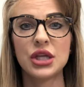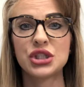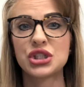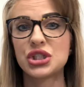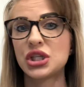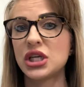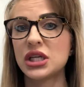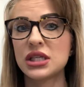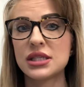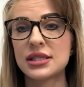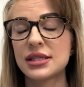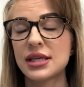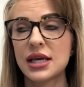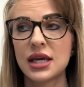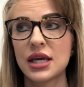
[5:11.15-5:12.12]

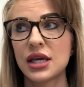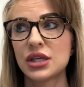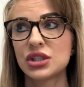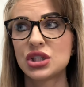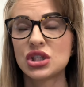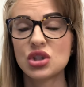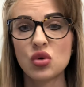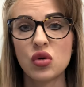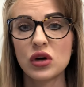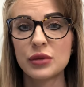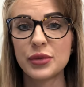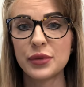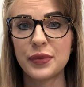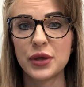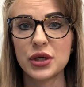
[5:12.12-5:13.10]
She's a
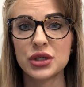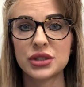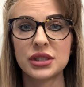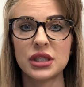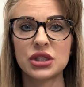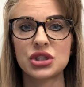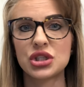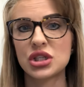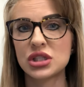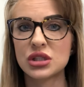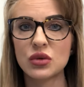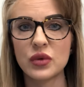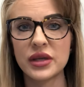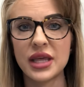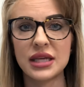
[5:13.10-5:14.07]
horrible person. She's
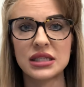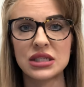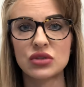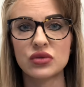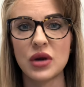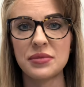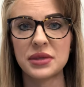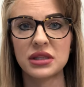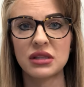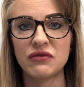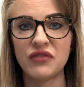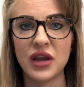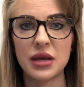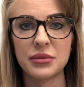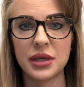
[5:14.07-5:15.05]
the one that disrupted the
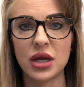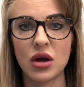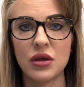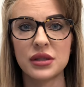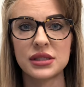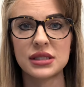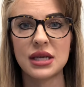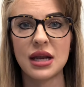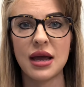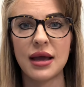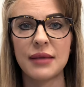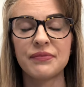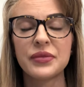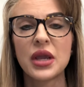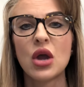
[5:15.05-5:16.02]
family all this time.